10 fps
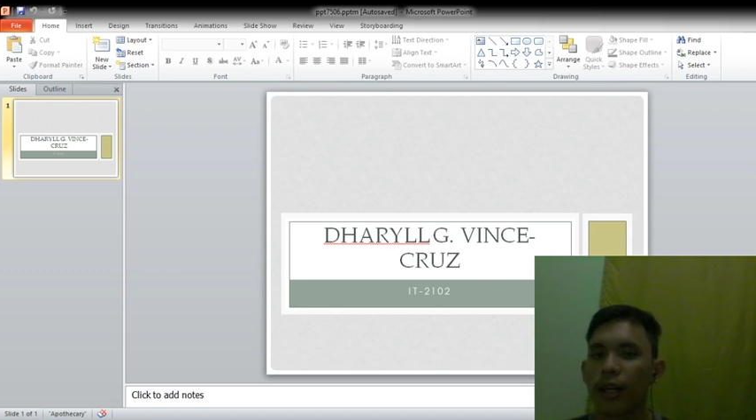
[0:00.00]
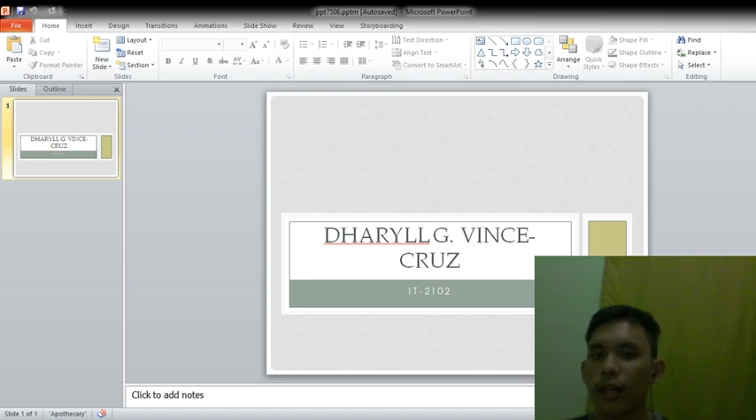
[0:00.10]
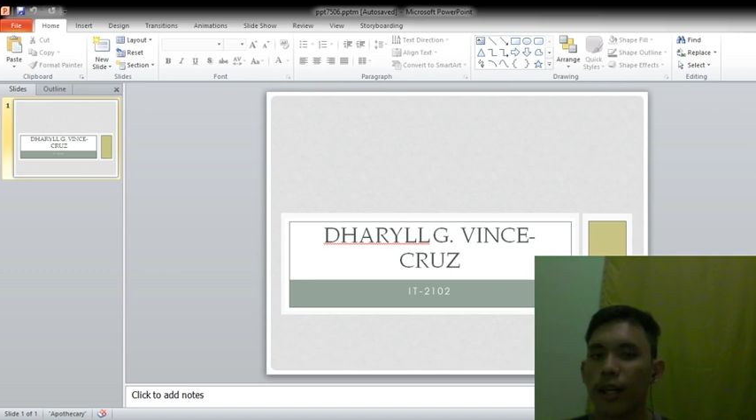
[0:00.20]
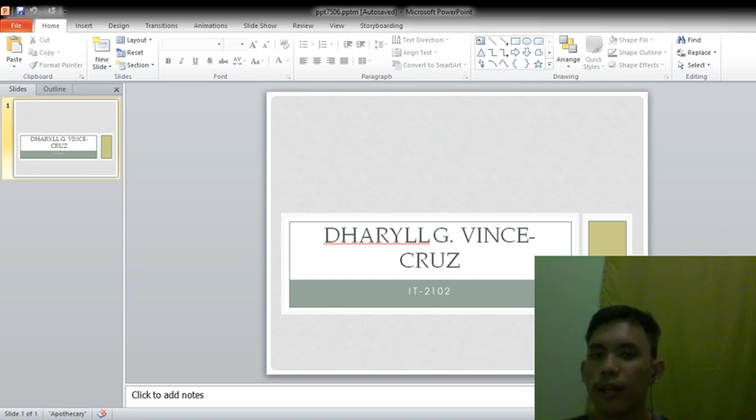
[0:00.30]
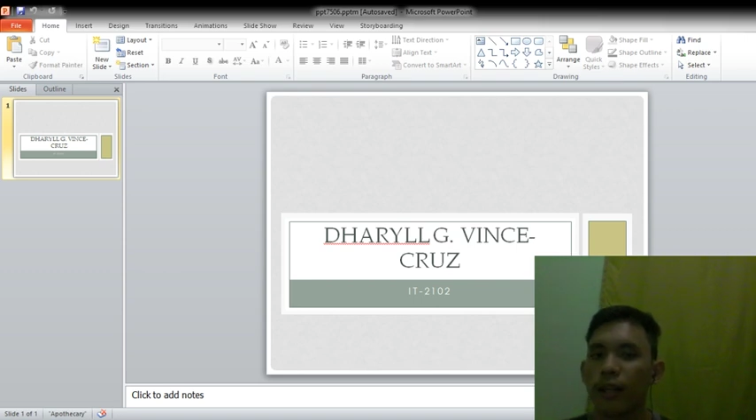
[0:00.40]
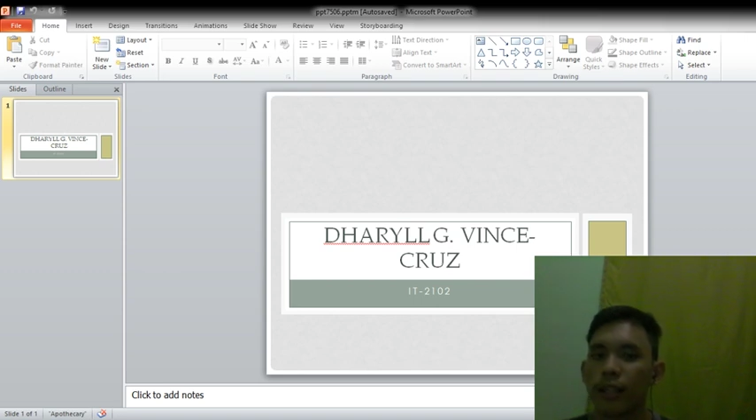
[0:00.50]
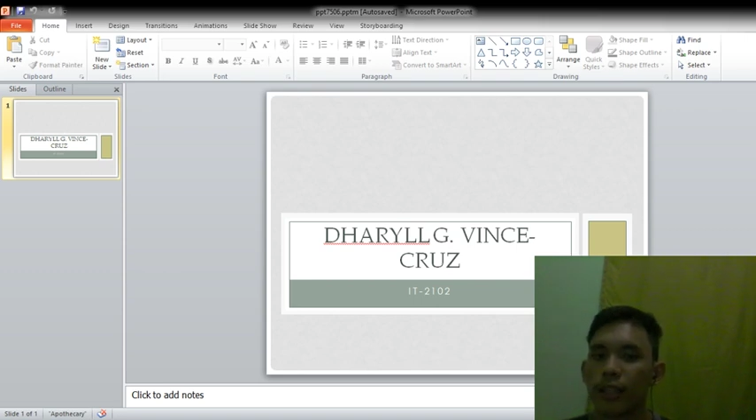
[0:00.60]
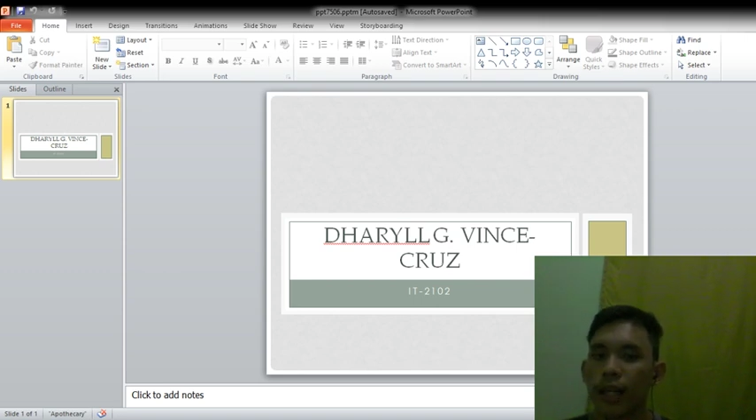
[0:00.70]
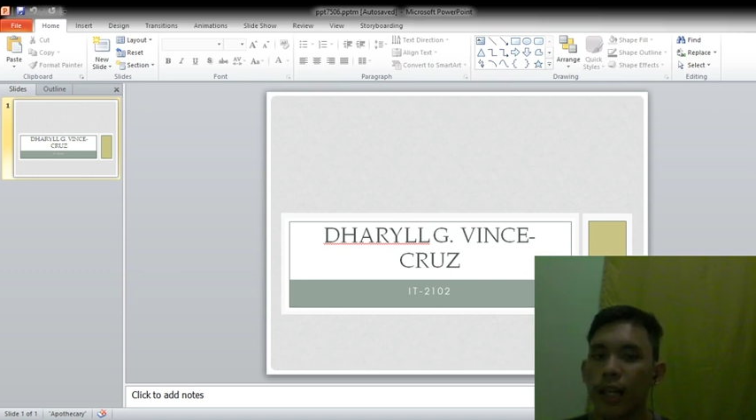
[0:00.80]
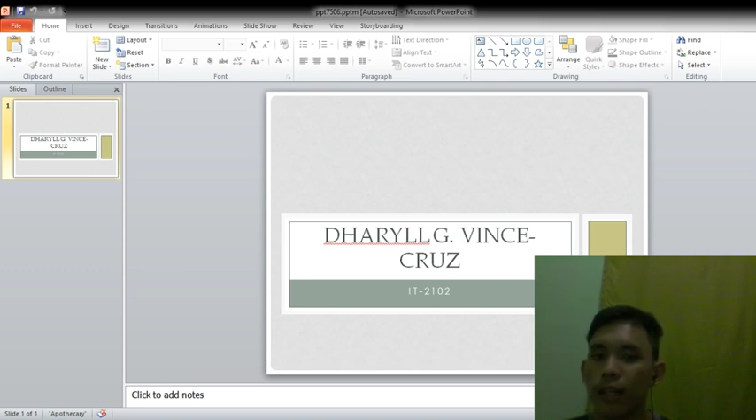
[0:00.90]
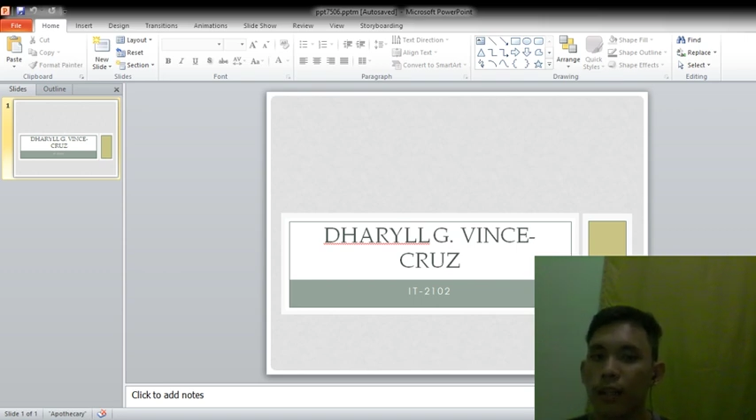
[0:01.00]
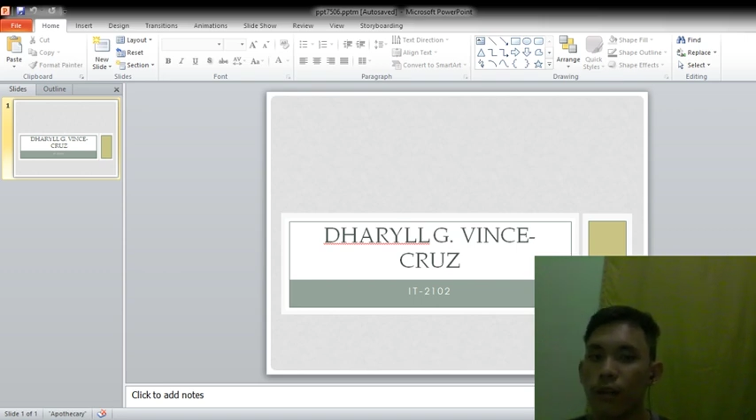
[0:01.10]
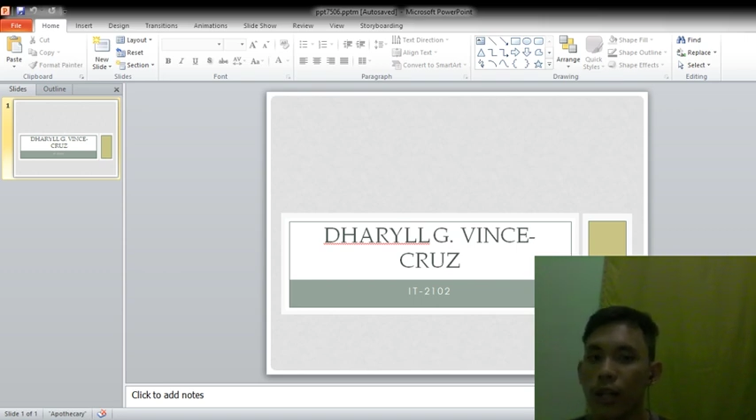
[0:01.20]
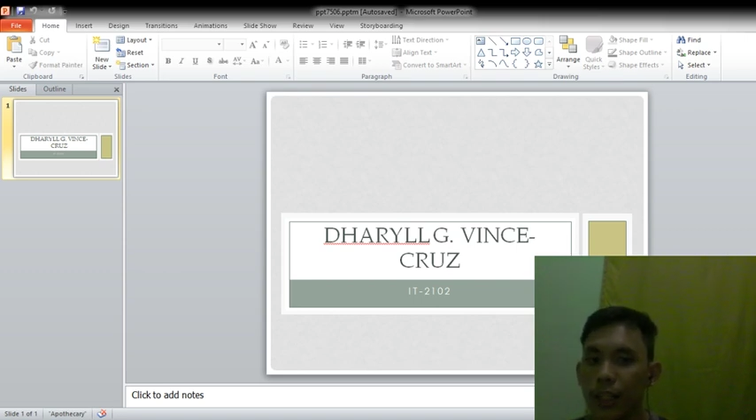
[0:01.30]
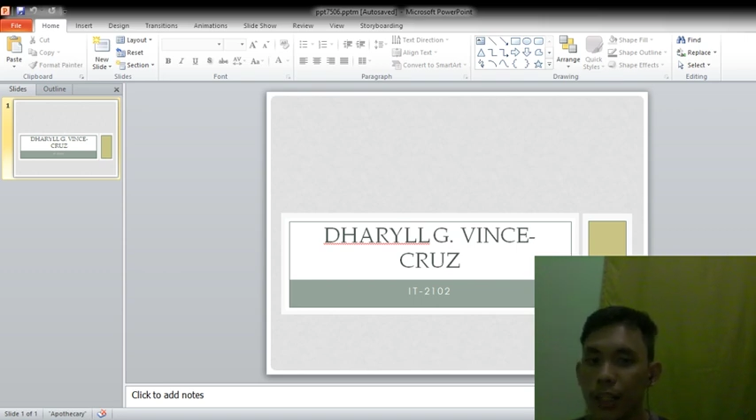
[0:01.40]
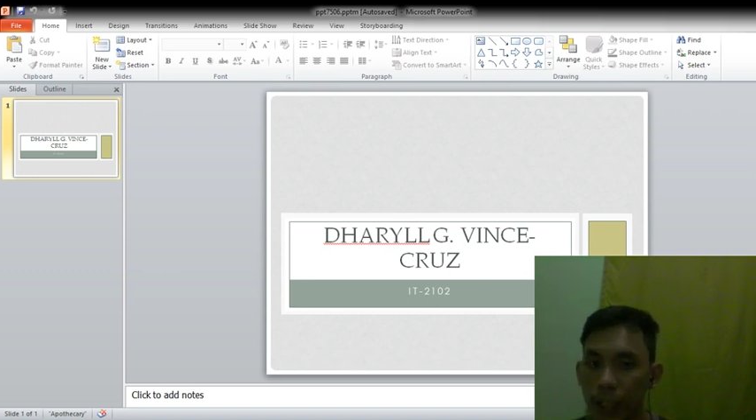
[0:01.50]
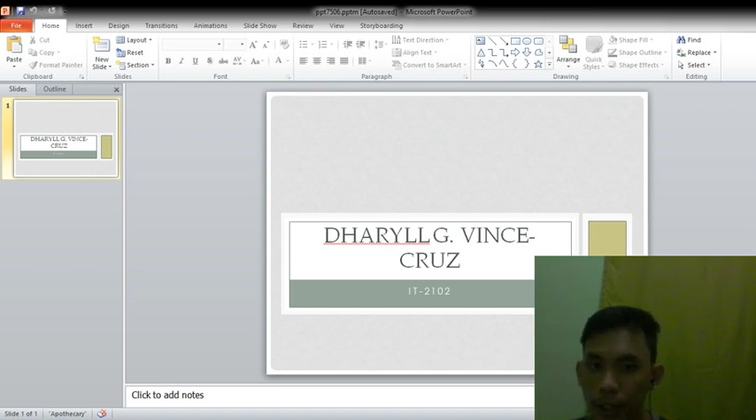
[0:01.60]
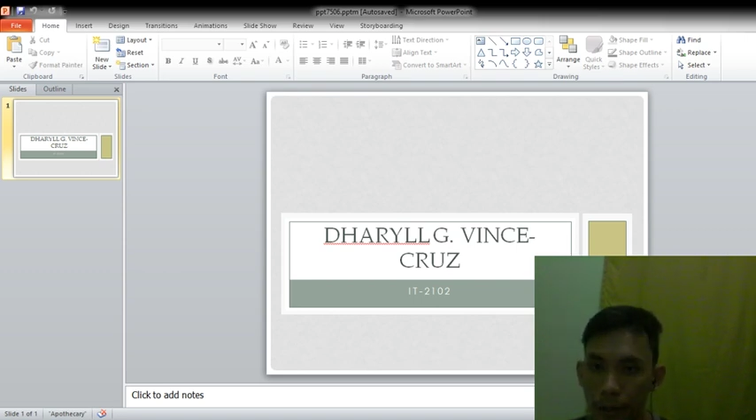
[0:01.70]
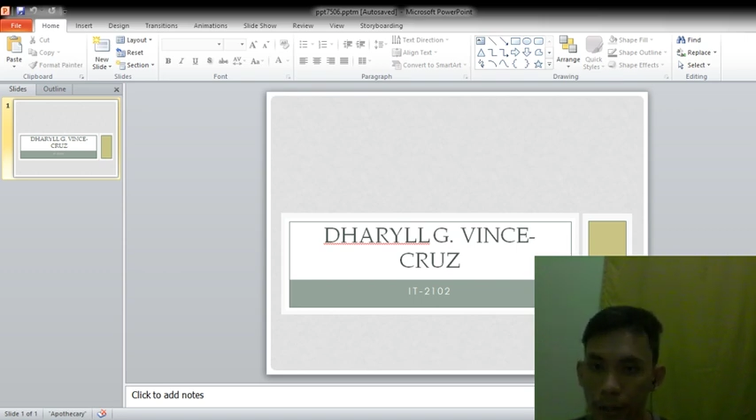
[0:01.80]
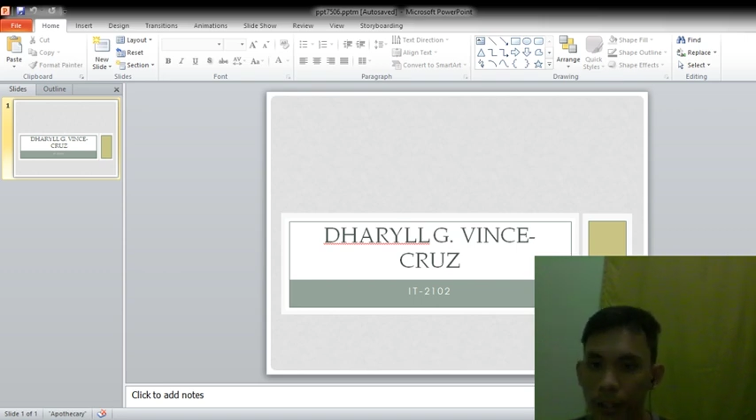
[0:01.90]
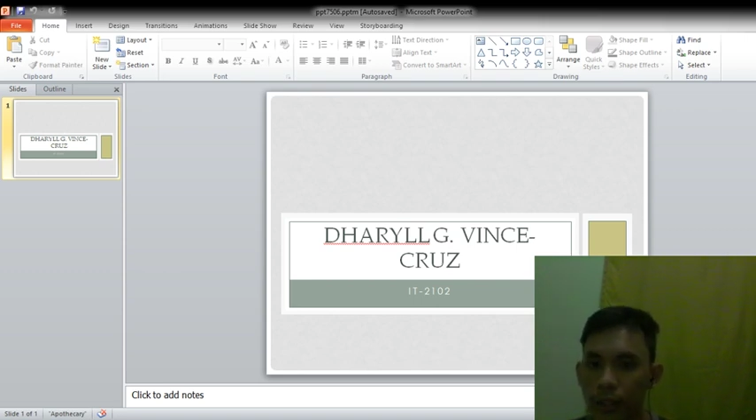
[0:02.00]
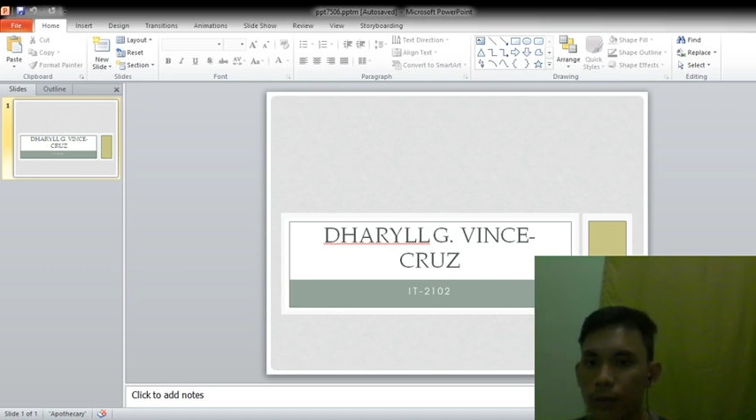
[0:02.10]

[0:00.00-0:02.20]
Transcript: can scale into large network.